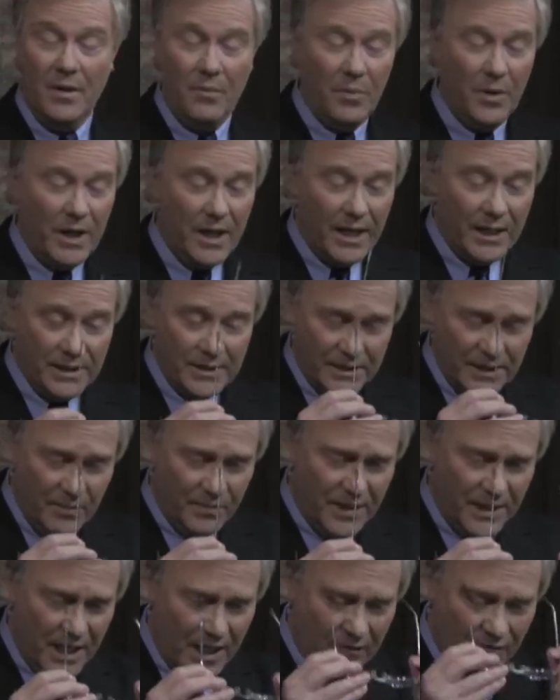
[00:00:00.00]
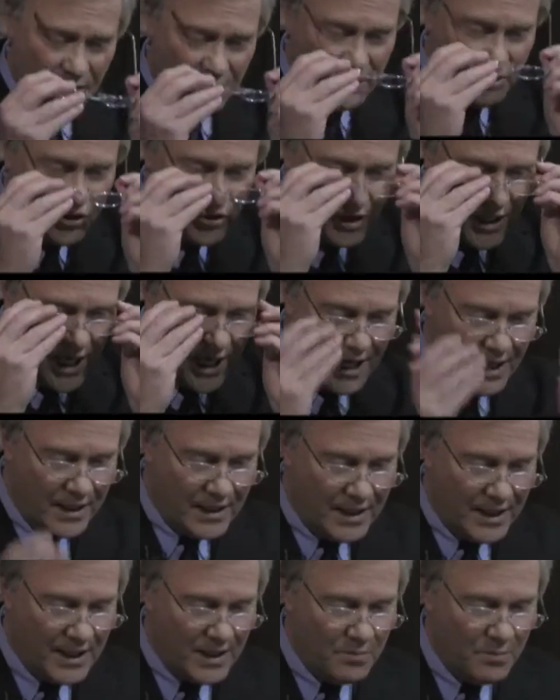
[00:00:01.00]
But something out of the design
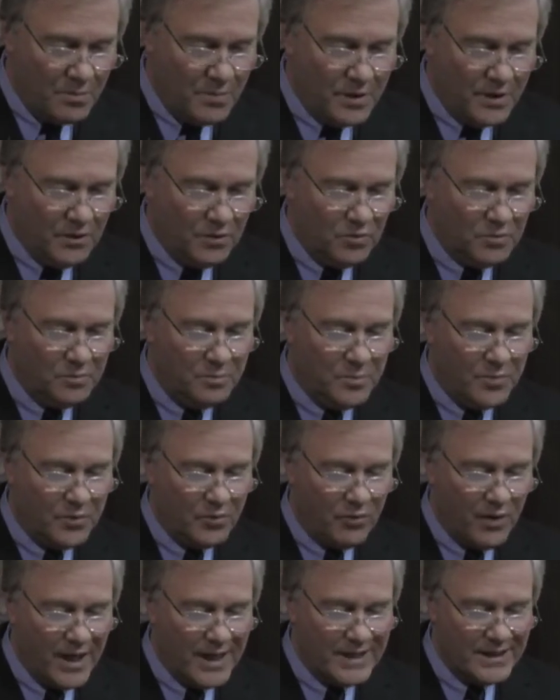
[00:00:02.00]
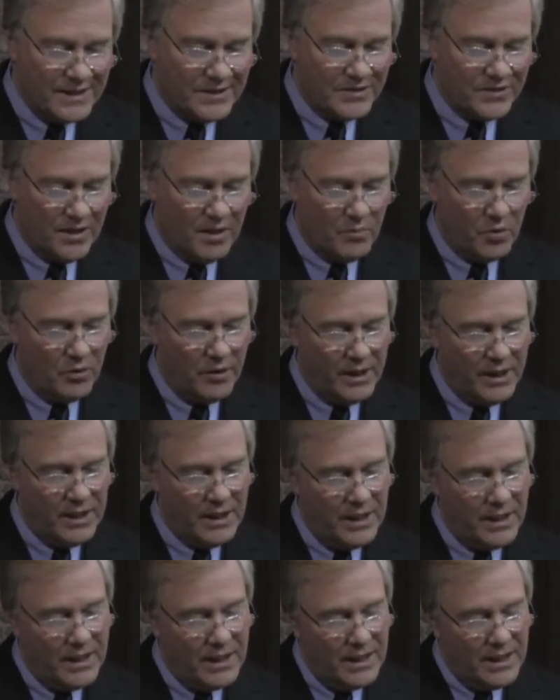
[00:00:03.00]
and build price summary
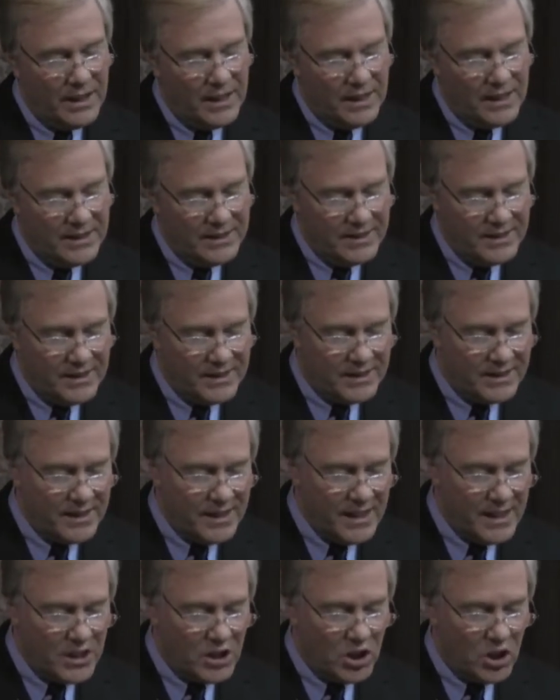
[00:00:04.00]
is this thing